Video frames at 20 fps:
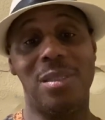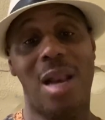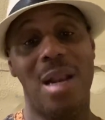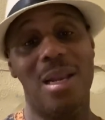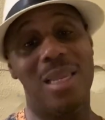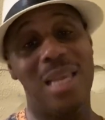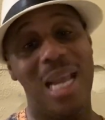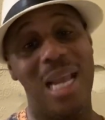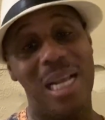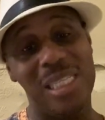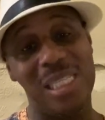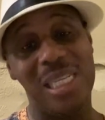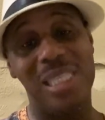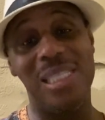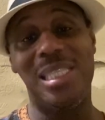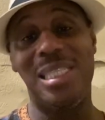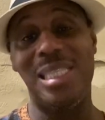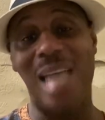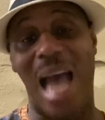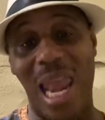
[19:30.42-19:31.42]
Let's
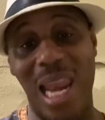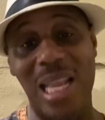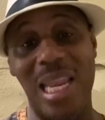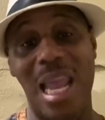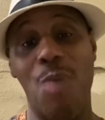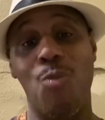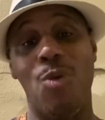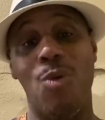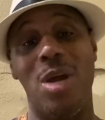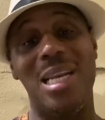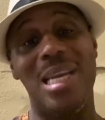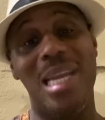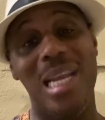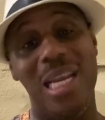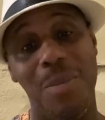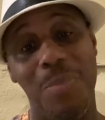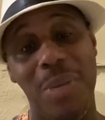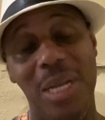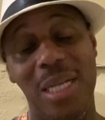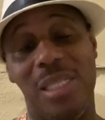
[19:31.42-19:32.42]
consolidate what need
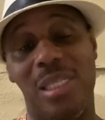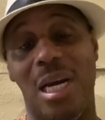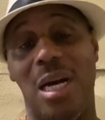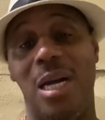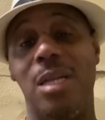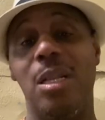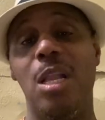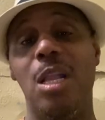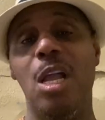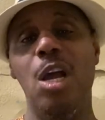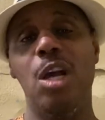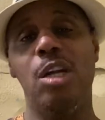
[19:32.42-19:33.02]
to be done.